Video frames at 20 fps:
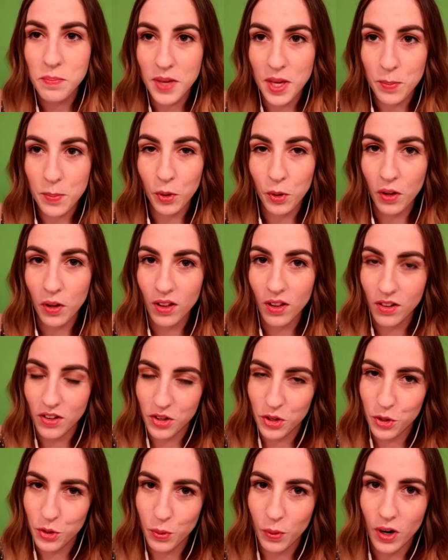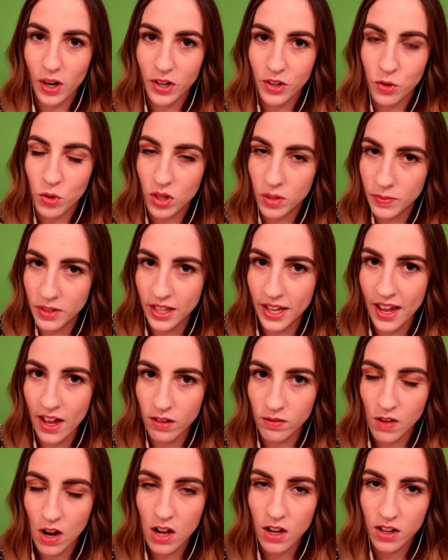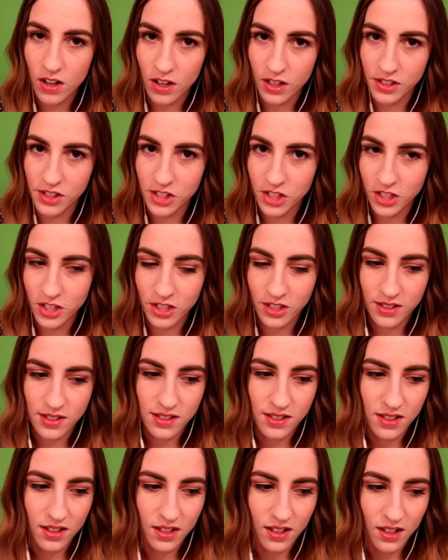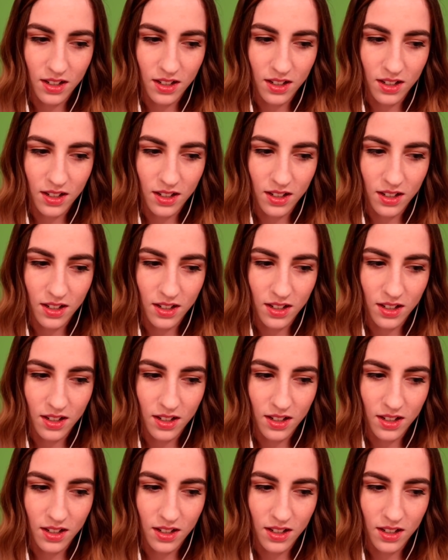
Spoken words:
people who are normally at rock concerts,